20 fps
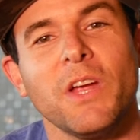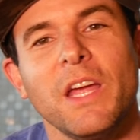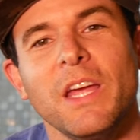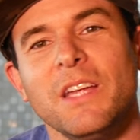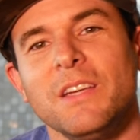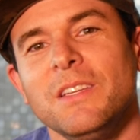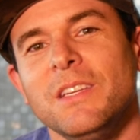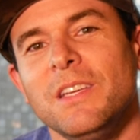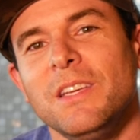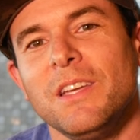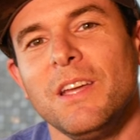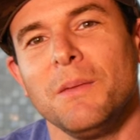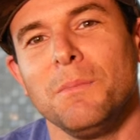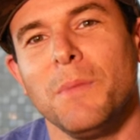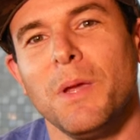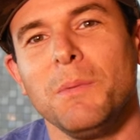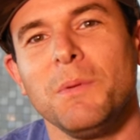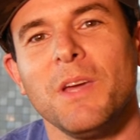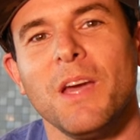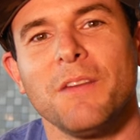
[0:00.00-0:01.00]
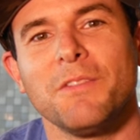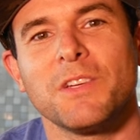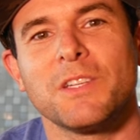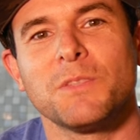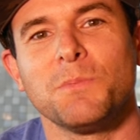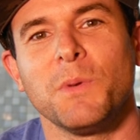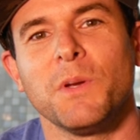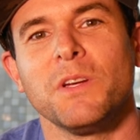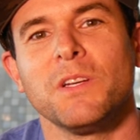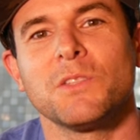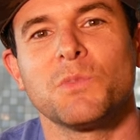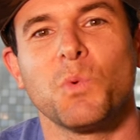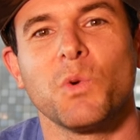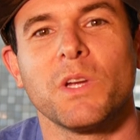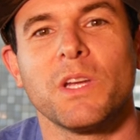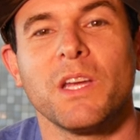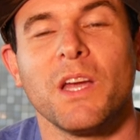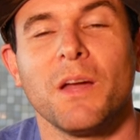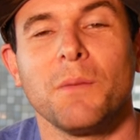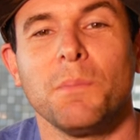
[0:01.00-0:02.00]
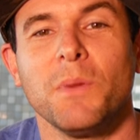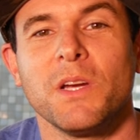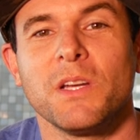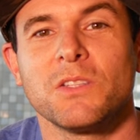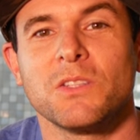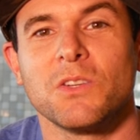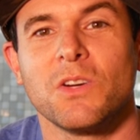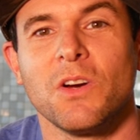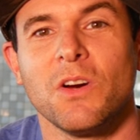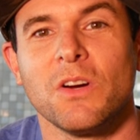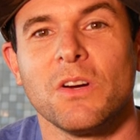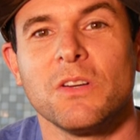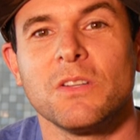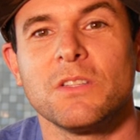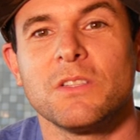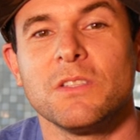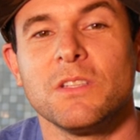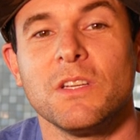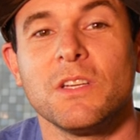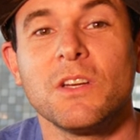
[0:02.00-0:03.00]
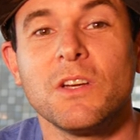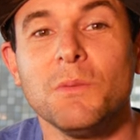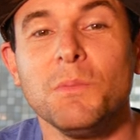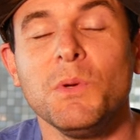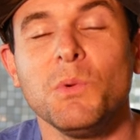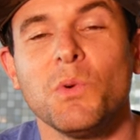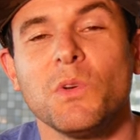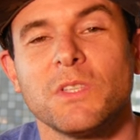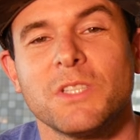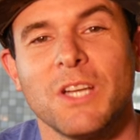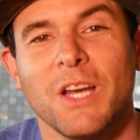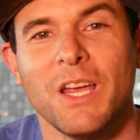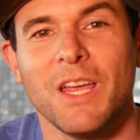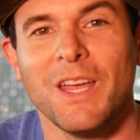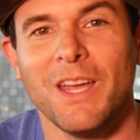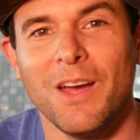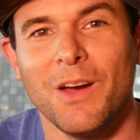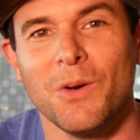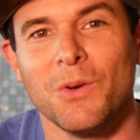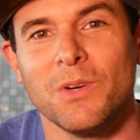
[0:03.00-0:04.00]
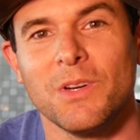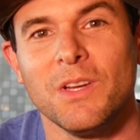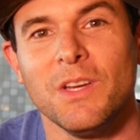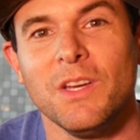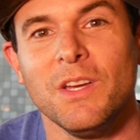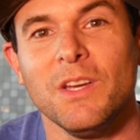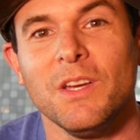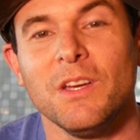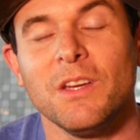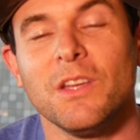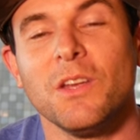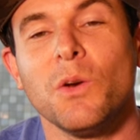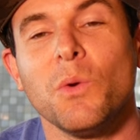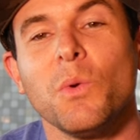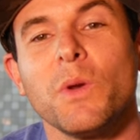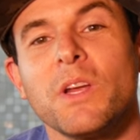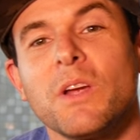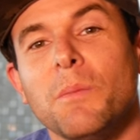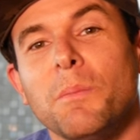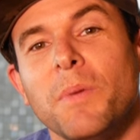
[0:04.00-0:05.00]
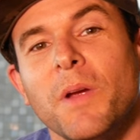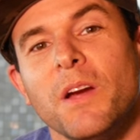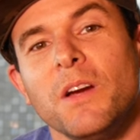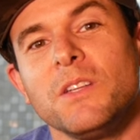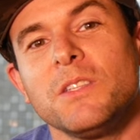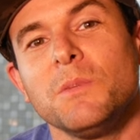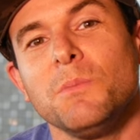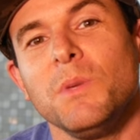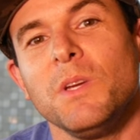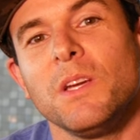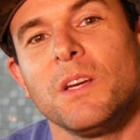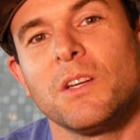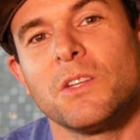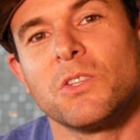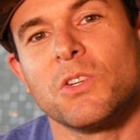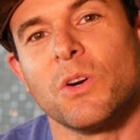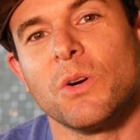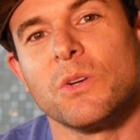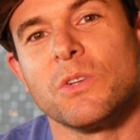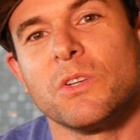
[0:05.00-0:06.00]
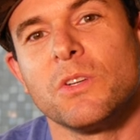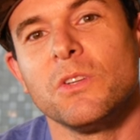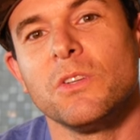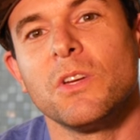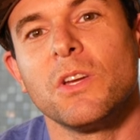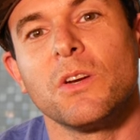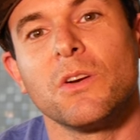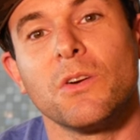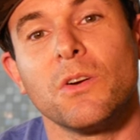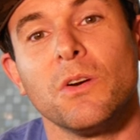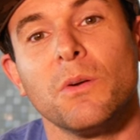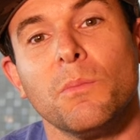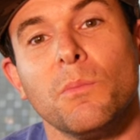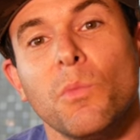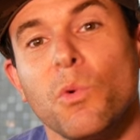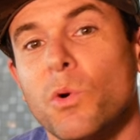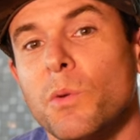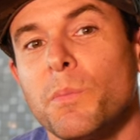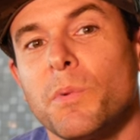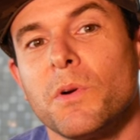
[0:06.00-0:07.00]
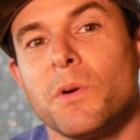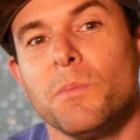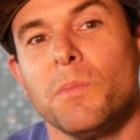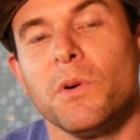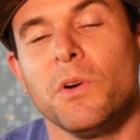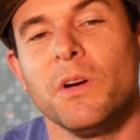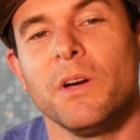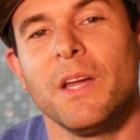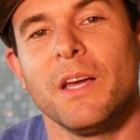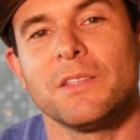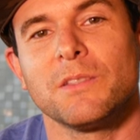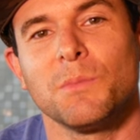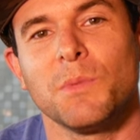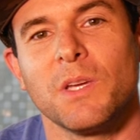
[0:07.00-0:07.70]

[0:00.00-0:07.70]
handy and maybe have experience working on bikes or cars, it could be worth checking out. You know, when compared to being a charger, you can earn more per bird as a